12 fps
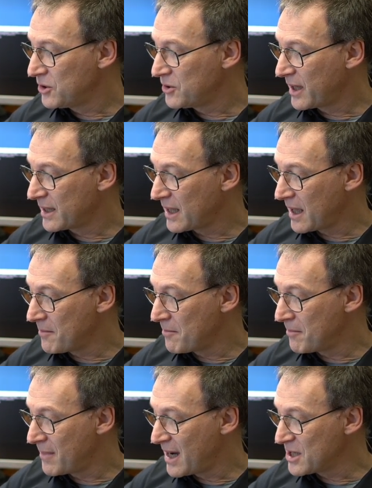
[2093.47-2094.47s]
you get a
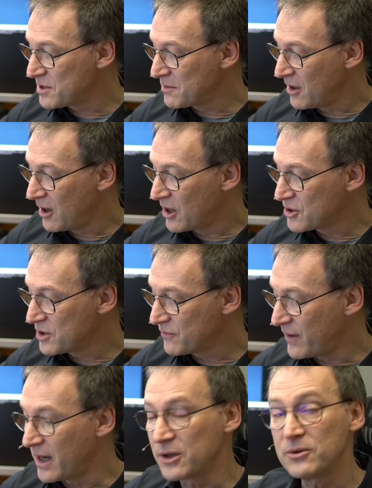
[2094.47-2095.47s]
much larger
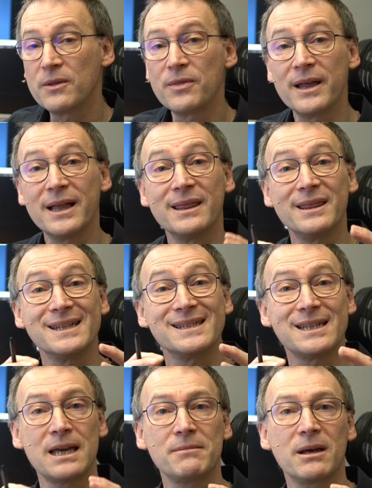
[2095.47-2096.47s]
value than the
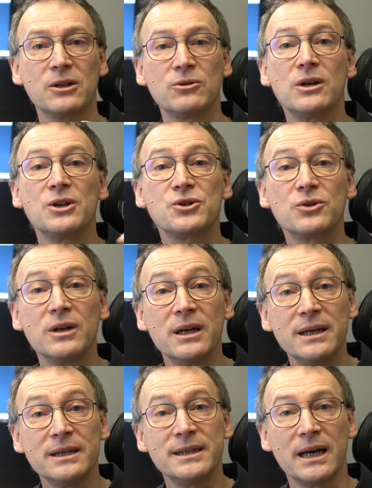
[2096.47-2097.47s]
same calculation
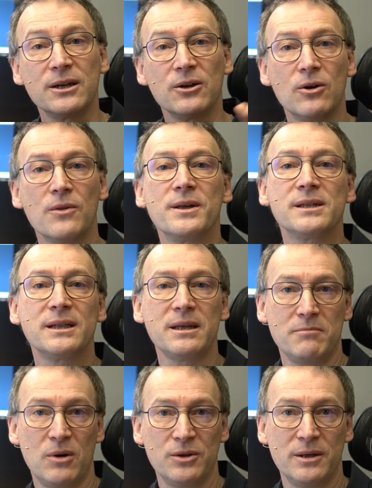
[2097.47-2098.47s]
done on the
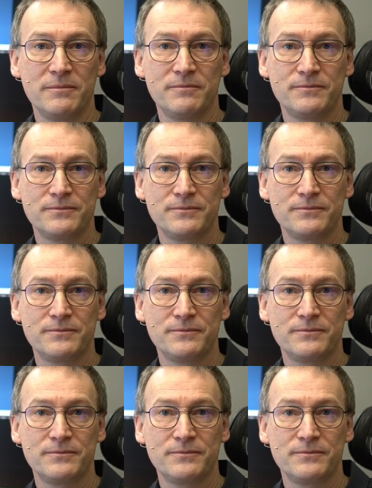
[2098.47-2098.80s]
slim model.